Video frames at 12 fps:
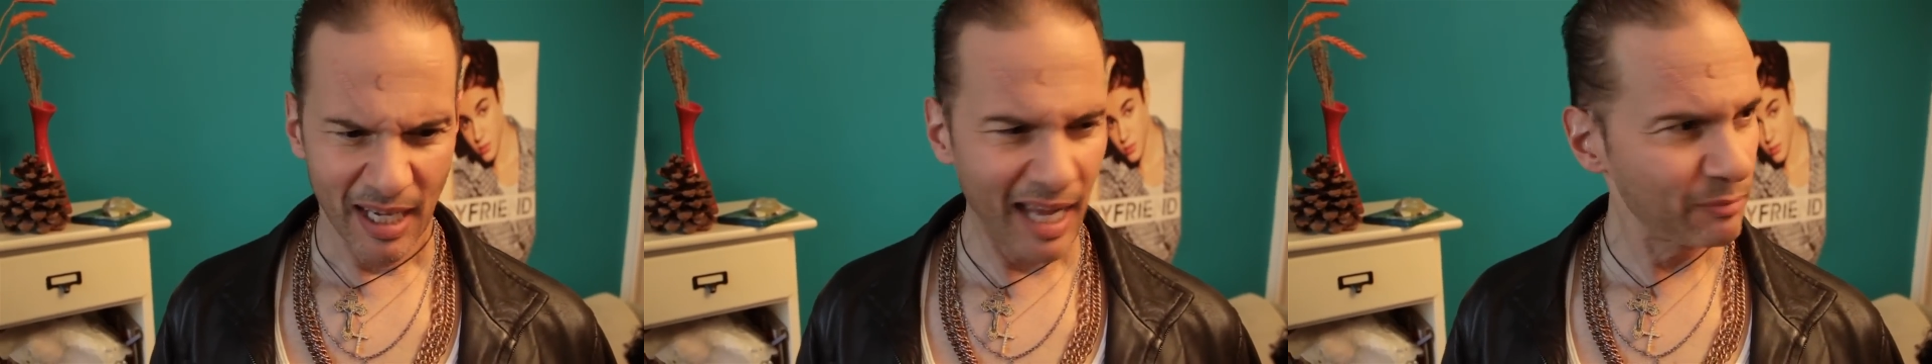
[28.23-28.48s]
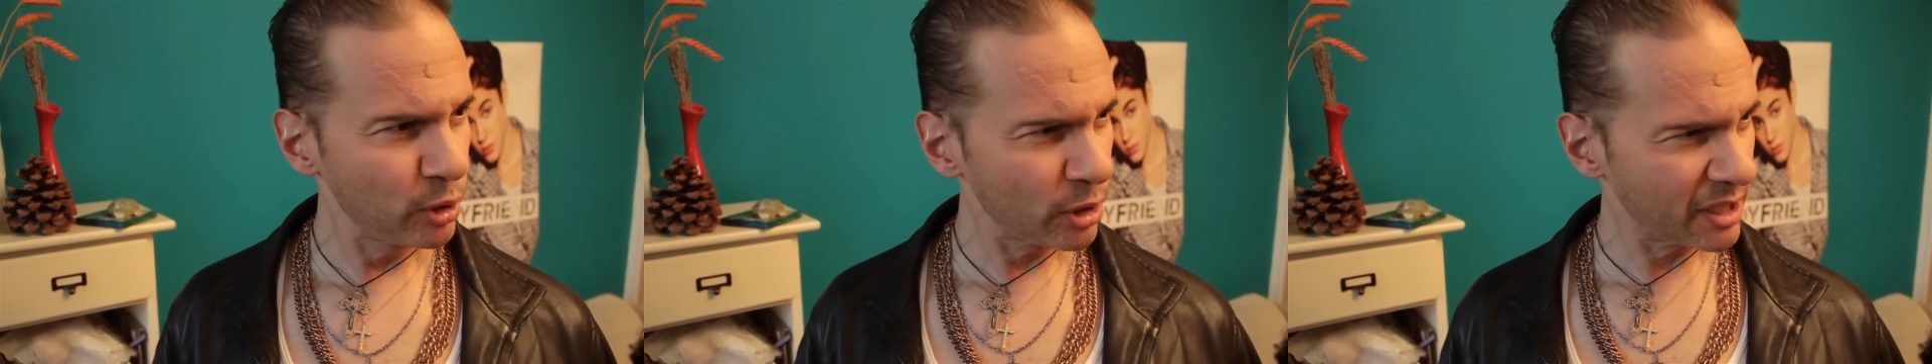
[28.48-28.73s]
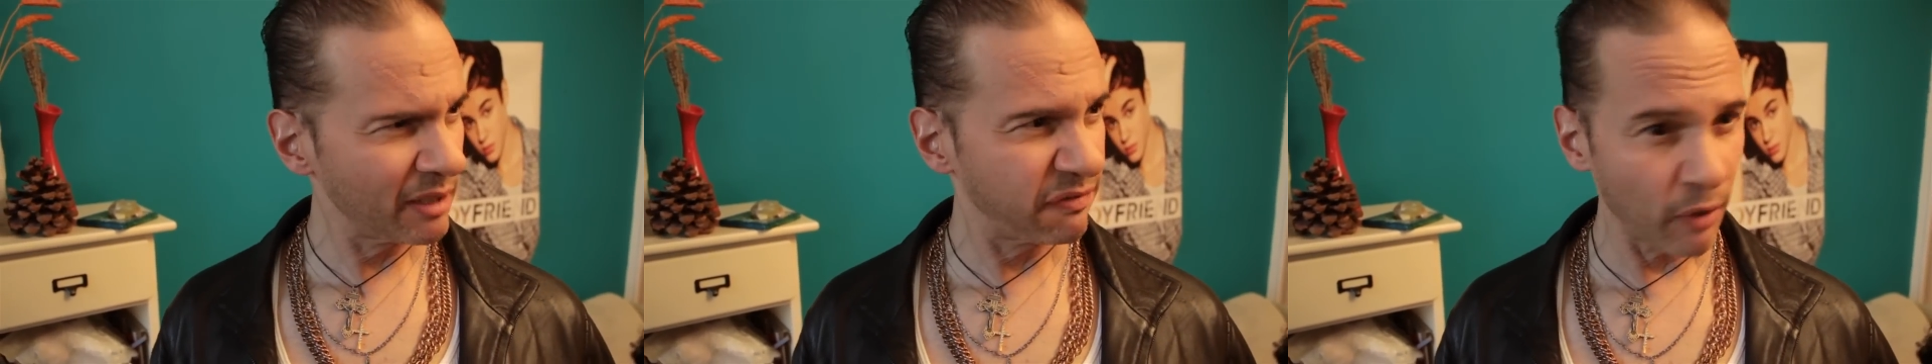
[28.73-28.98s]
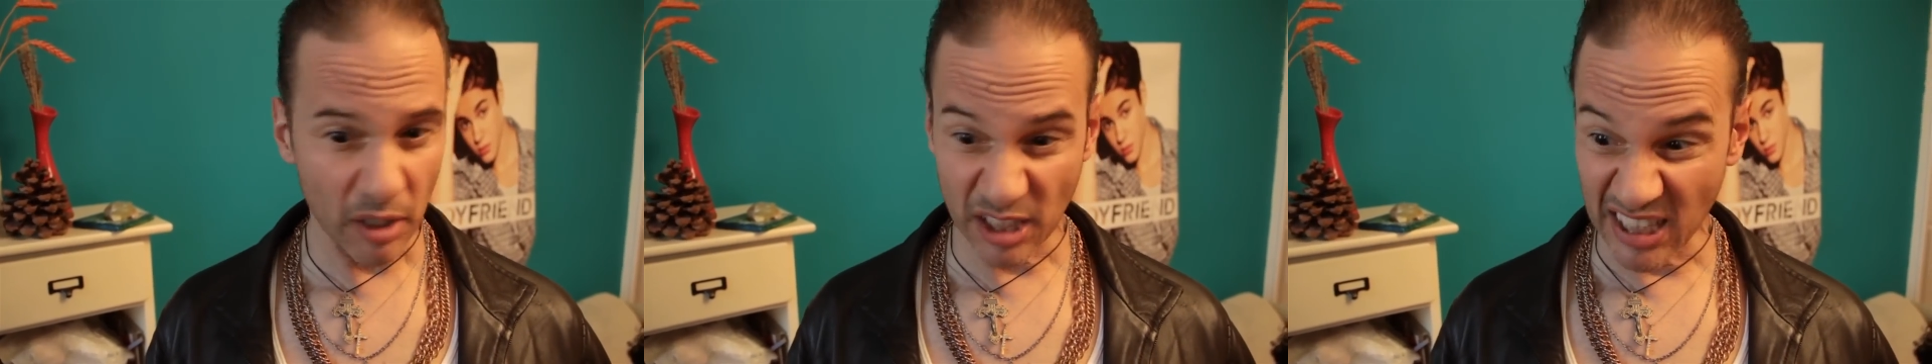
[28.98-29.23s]
I'm looking
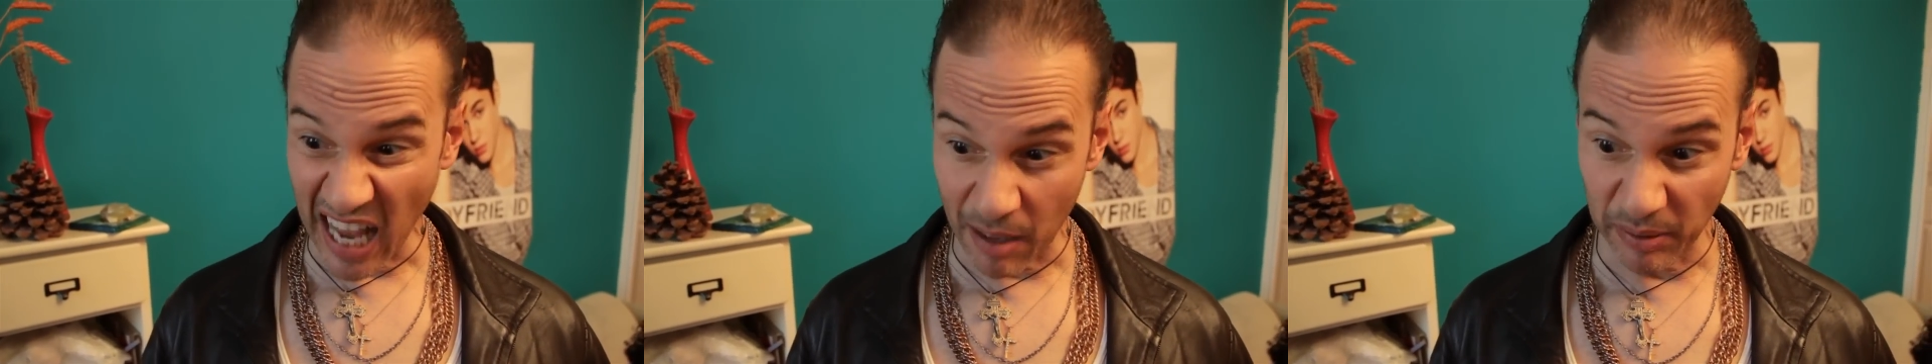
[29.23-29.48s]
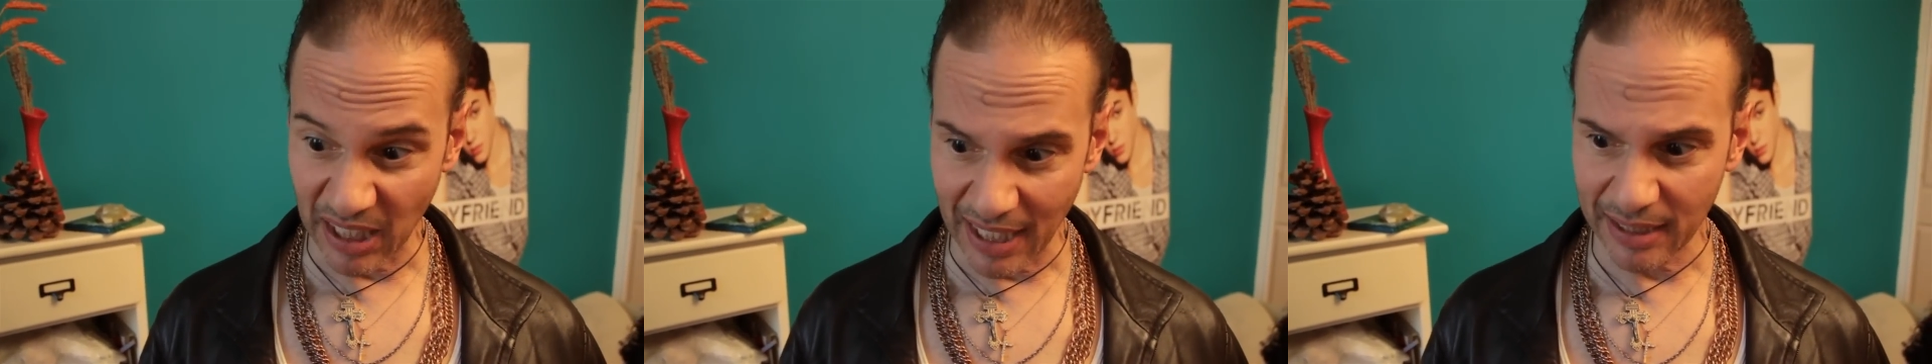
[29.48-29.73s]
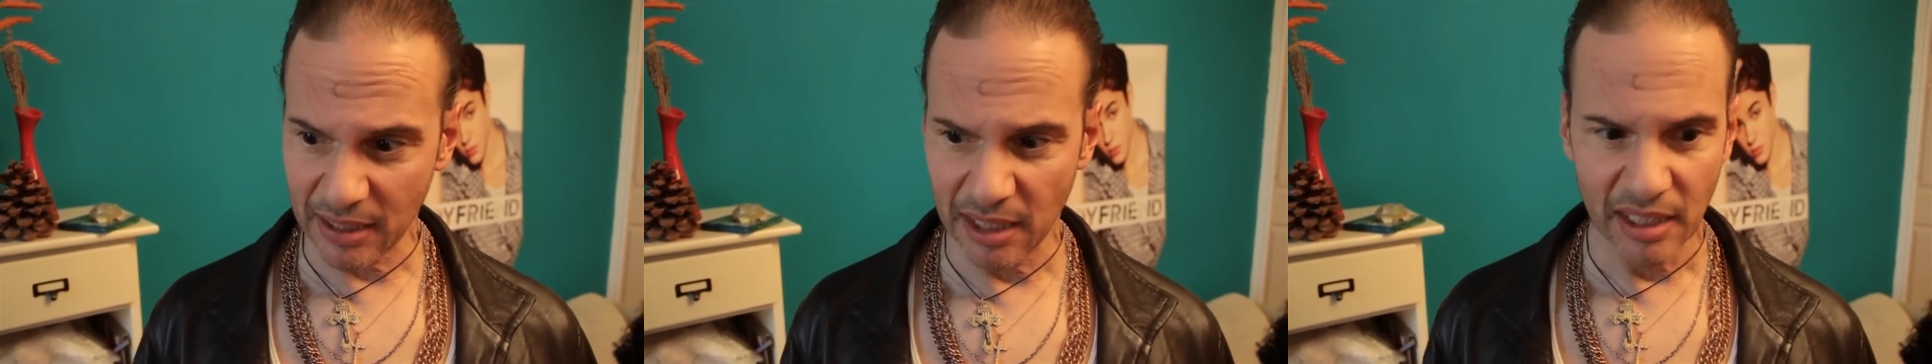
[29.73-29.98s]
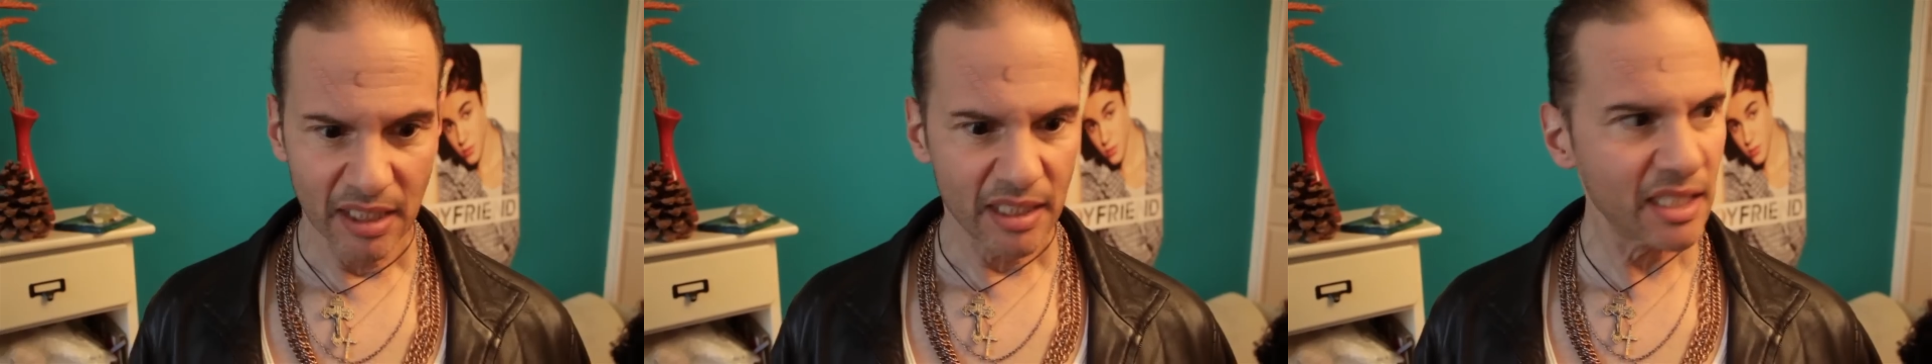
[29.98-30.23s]
for sublet.